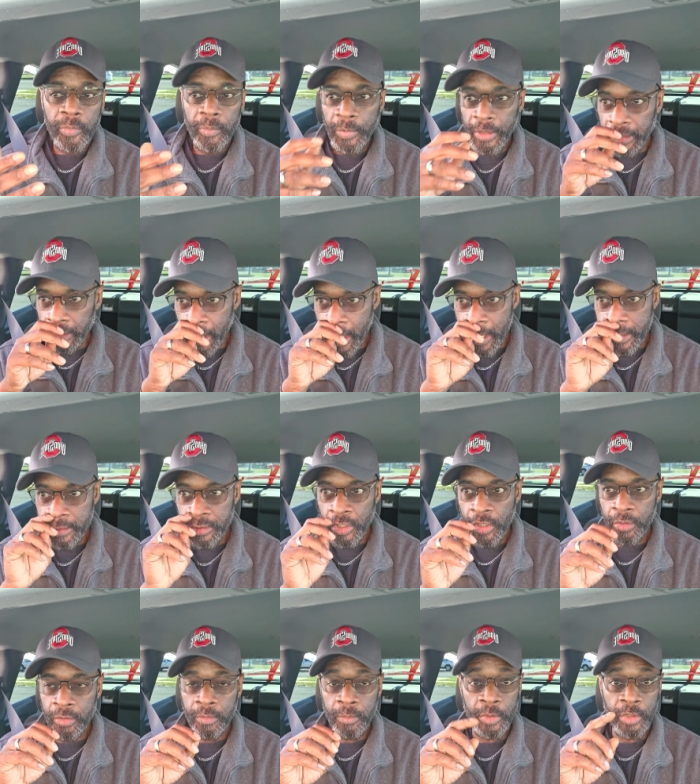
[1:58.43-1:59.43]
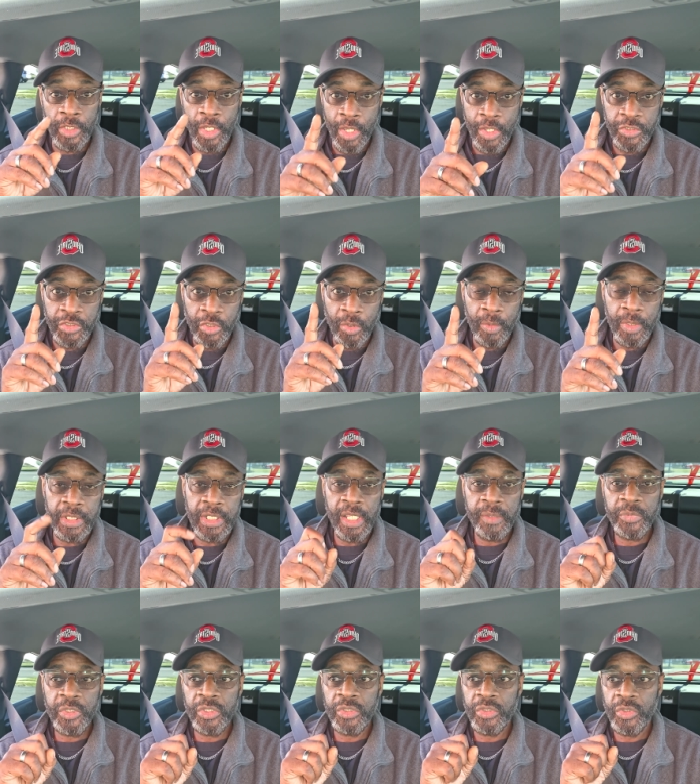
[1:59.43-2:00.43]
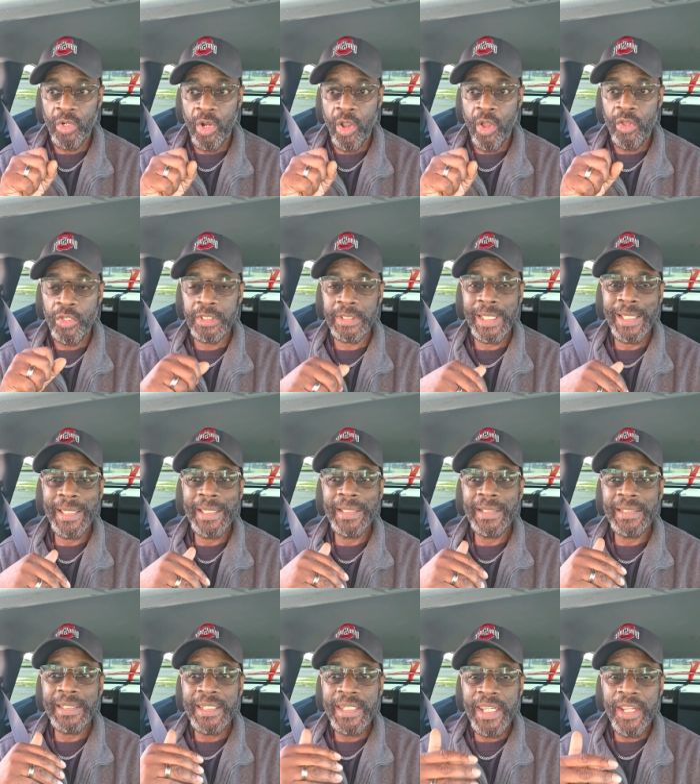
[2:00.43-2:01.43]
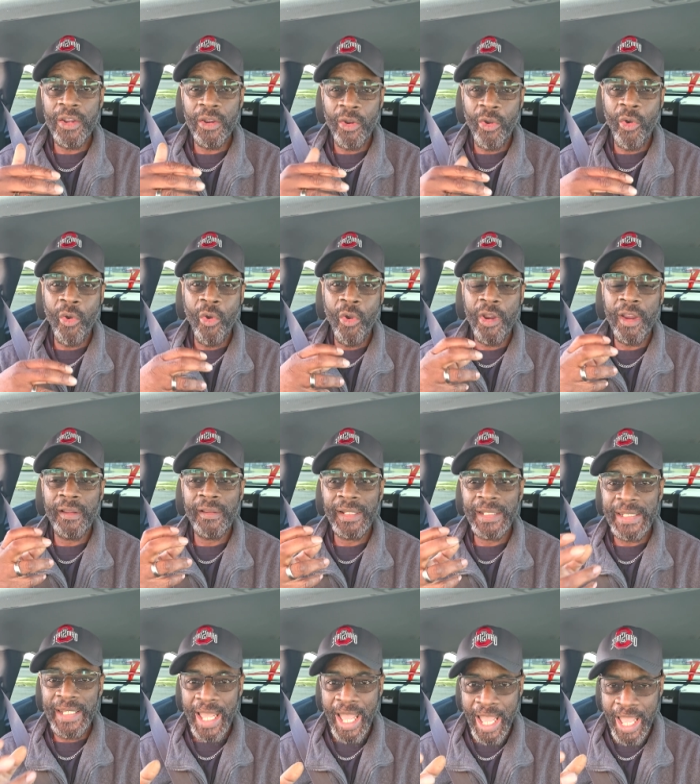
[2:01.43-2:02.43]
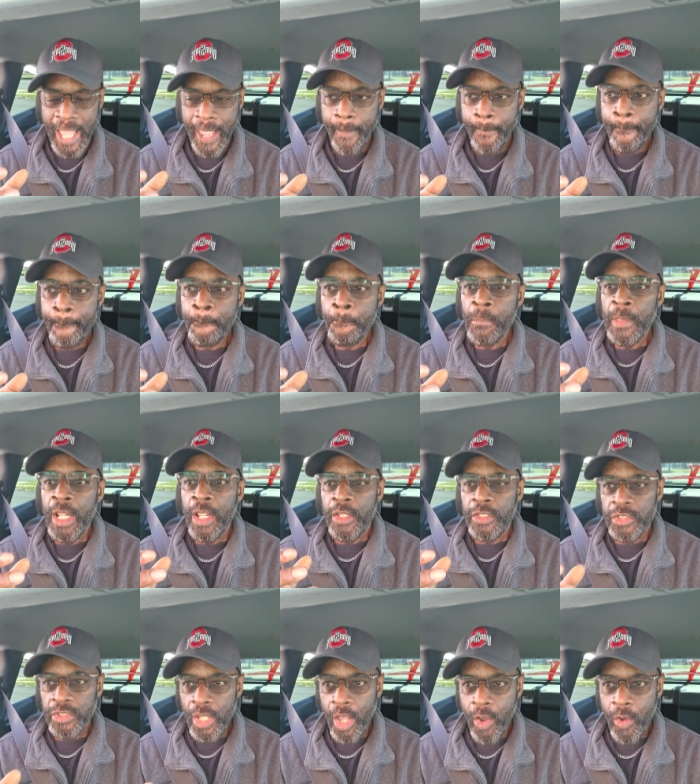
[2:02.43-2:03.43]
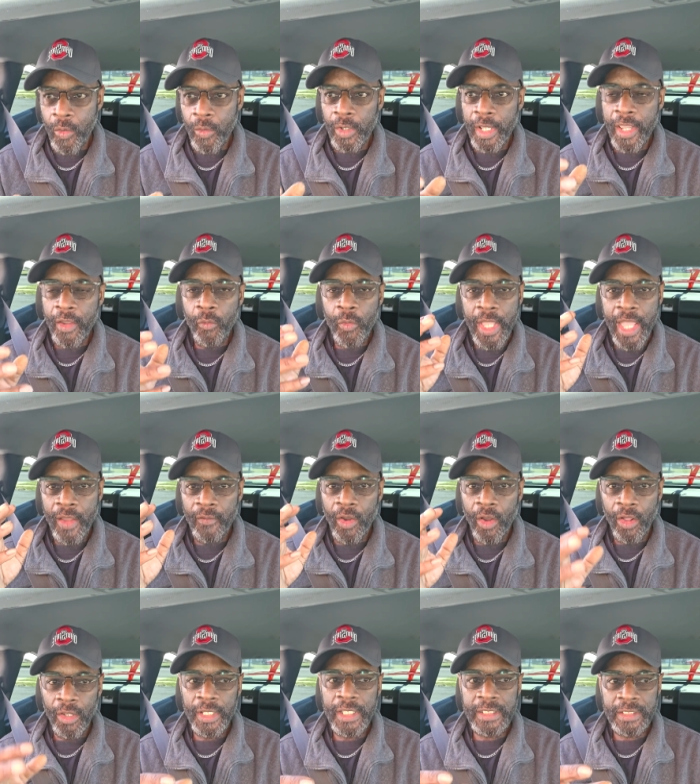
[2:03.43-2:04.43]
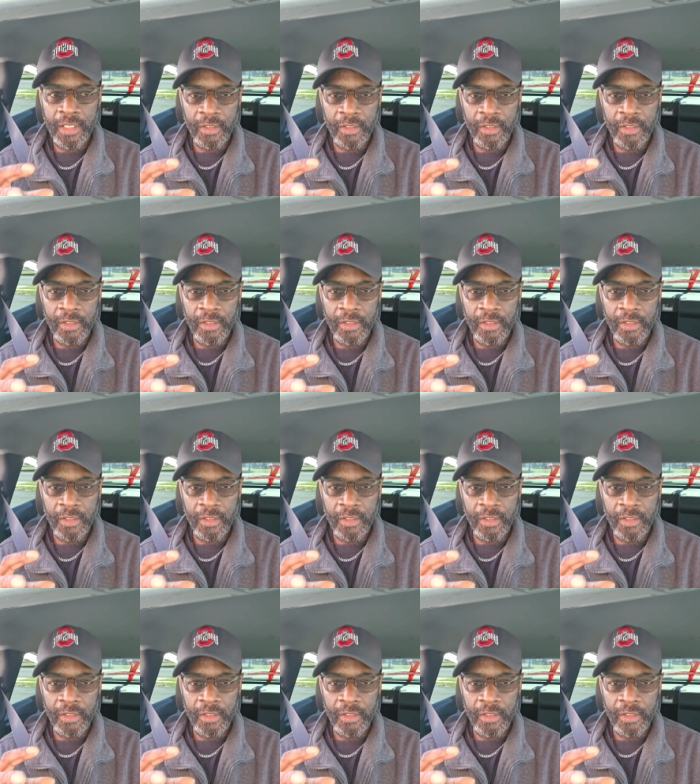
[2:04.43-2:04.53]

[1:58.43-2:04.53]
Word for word: Because because your redemption draws near or nigh. So if we have all these